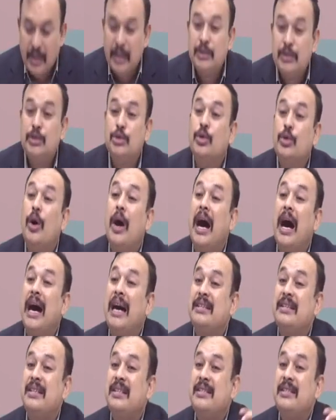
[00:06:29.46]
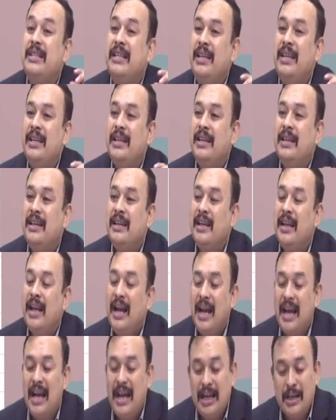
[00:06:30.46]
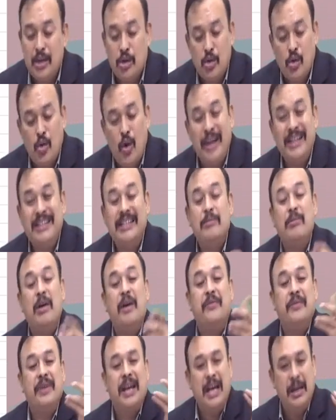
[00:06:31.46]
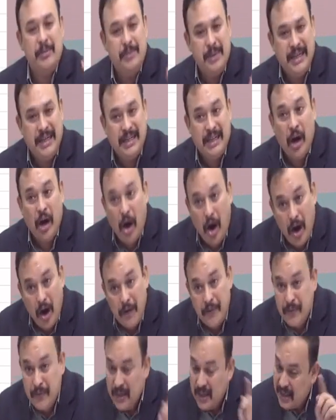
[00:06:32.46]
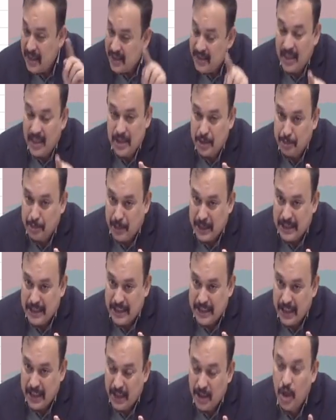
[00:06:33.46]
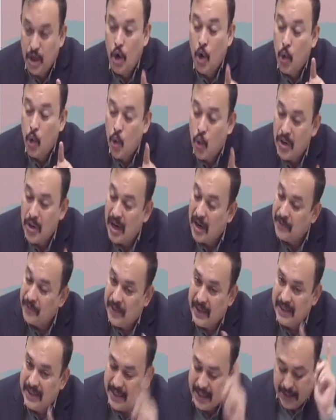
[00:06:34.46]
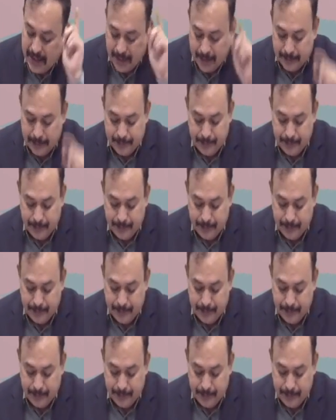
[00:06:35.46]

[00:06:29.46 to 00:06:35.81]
to assess the quantum of liability of such person who not filed the return,